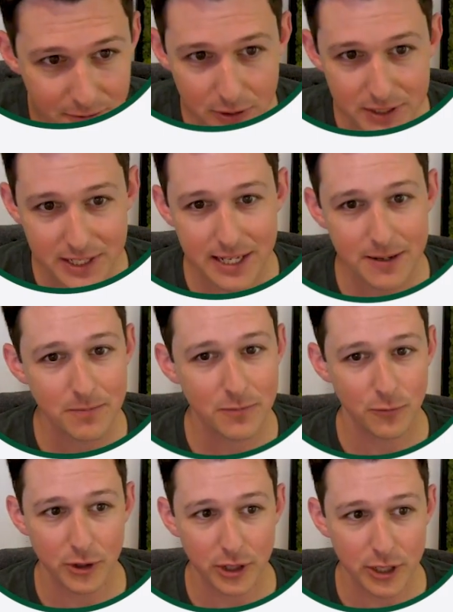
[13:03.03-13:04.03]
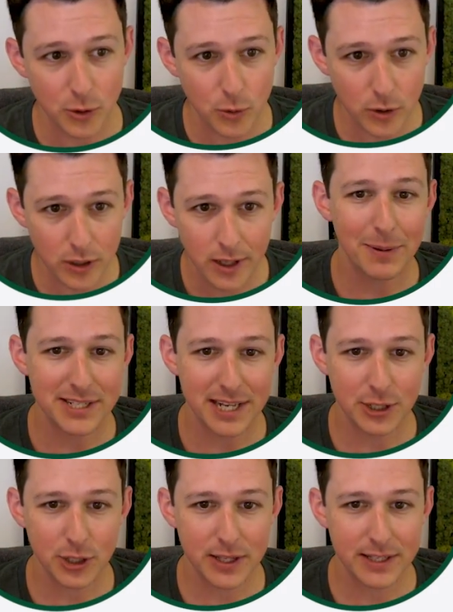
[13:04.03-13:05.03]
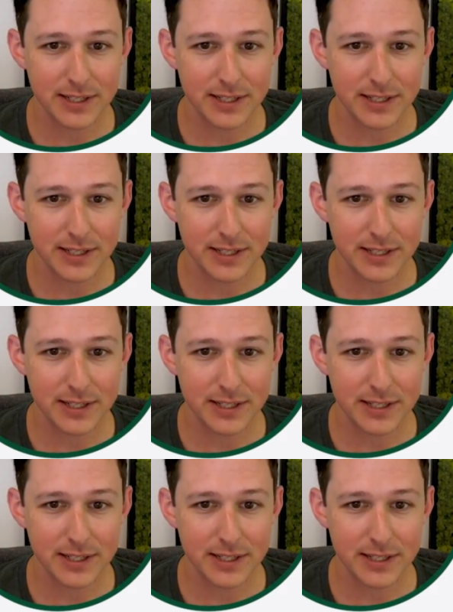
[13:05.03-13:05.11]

for the team. Really cool. Essentially,